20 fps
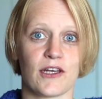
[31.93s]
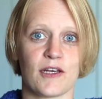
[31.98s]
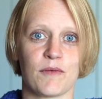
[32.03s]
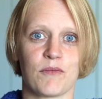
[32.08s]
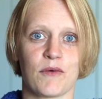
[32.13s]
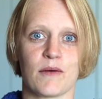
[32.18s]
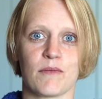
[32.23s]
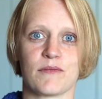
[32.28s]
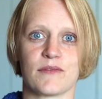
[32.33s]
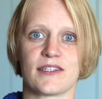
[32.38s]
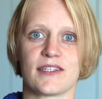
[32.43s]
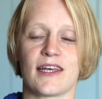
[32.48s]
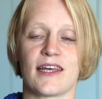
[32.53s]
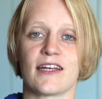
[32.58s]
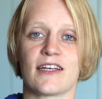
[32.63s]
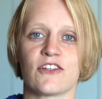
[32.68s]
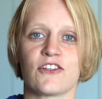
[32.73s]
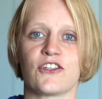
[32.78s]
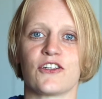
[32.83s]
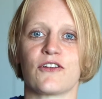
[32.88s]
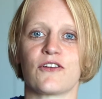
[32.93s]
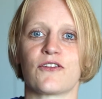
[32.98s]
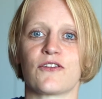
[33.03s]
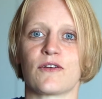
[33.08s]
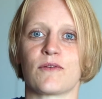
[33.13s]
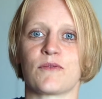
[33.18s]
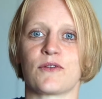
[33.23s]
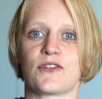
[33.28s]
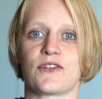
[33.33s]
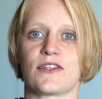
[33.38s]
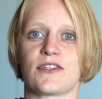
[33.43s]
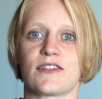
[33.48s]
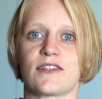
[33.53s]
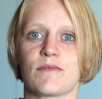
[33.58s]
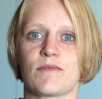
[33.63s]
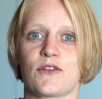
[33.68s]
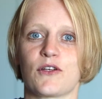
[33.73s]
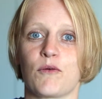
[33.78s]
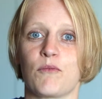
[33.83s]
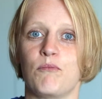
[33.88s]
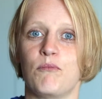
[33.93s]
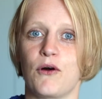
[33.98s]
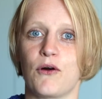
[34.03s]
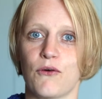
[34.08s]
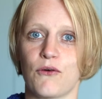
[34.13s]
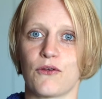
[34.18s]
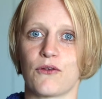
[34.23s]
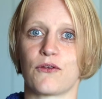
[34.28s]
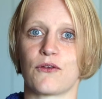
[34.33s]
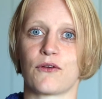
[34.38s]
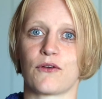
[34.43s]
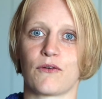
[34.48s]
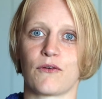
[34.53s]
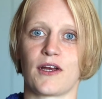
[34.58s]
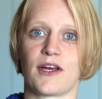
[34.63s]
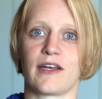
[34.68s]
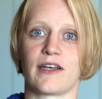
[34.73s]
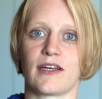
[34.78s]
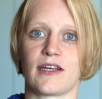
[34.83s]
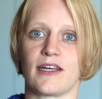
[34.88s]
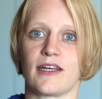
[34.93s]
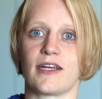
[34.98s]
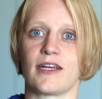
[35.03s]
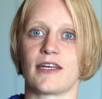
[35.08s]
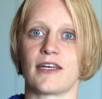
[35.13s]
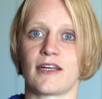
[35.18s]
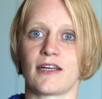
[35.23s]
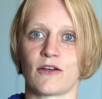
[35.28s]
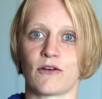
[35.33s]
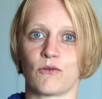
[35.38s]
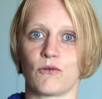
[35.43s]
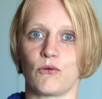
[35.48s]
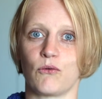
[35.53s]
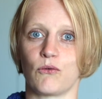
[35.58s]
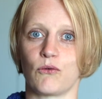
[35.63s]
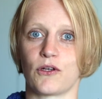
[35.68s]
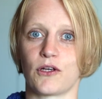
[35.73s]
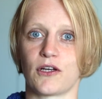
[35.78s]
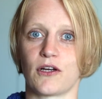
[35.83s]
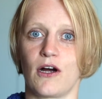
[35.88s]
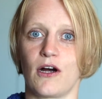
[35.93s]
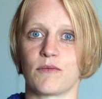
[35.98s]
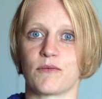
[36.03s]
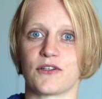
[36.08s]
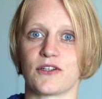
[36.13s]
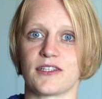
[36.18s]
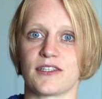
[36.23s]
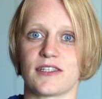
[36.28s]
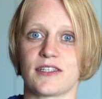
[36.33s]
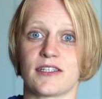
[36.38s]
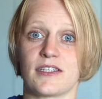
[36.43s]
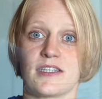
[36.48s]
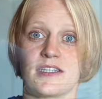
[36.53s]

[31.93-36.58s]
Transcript: heat pumps and geothermal systems are both great heating and cooling options.